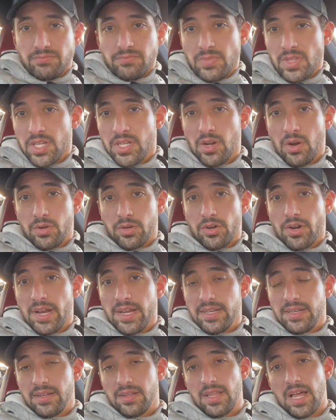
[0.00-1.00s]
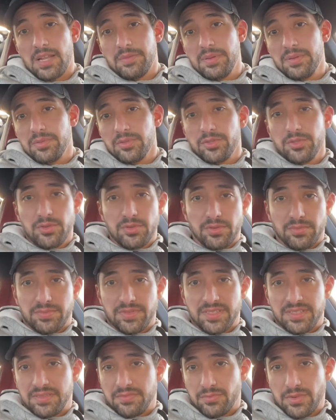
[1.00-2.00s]
you know, great. A lot of people do the
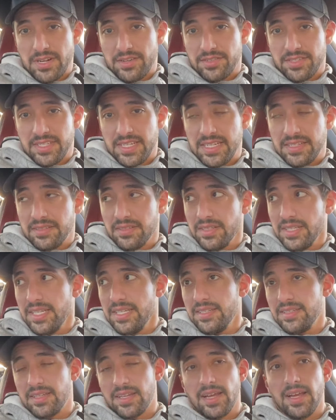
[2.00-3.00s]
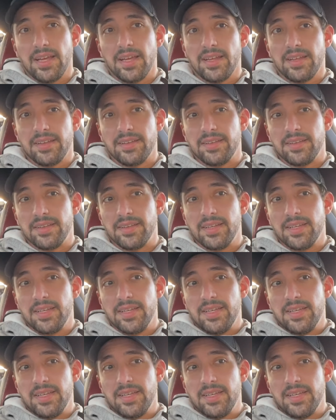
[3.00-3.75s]
rear seat delete, and